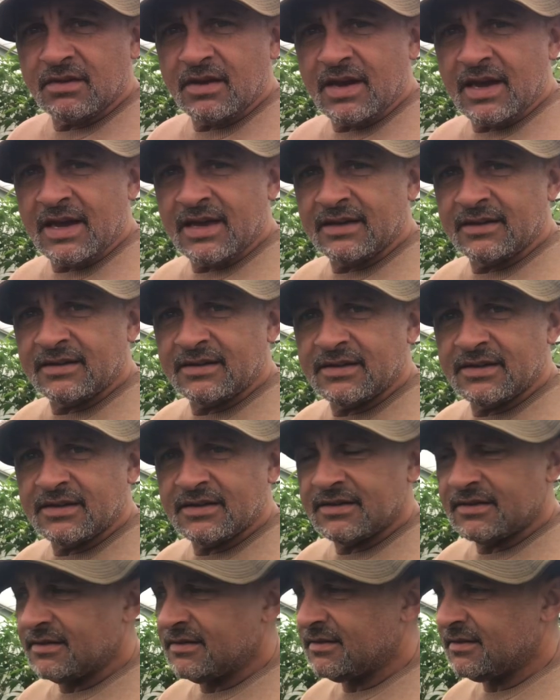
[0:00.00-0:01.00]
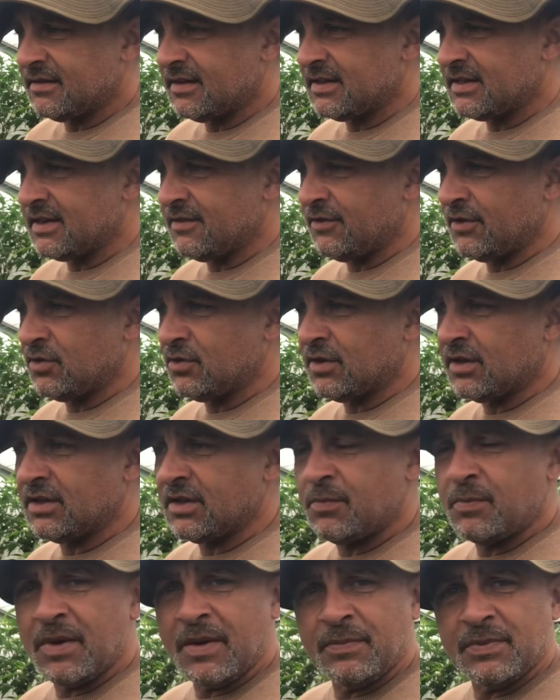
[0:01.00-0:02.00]
and let's have a look at the
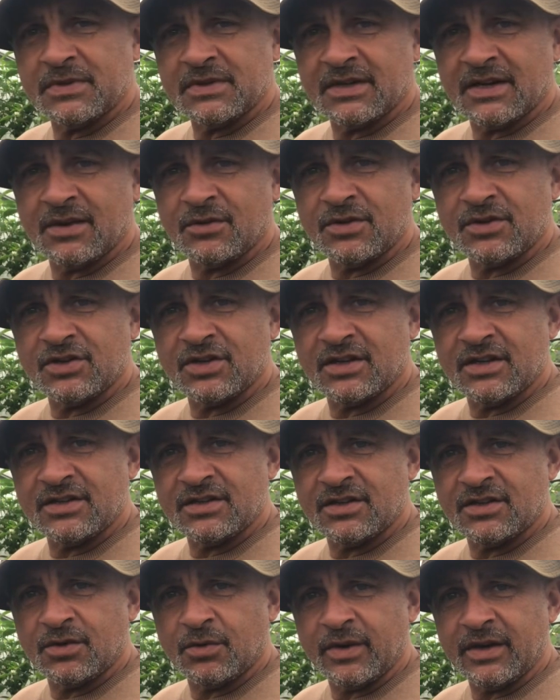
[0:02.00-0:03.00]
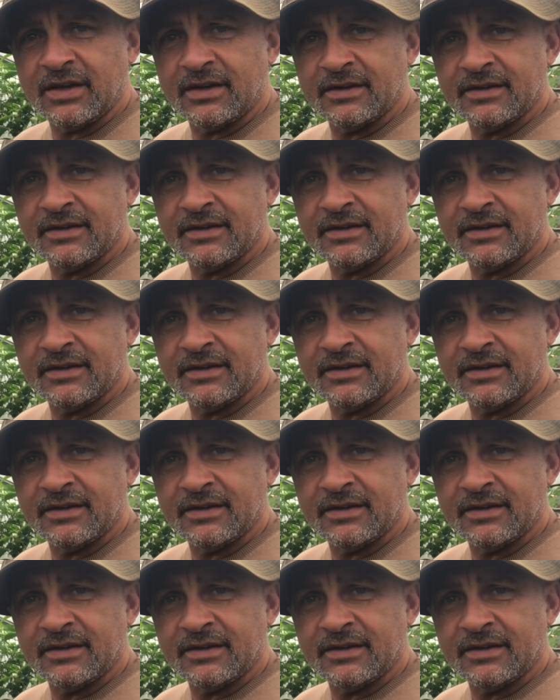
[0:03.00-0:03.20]
peppers and how the chilies are doing.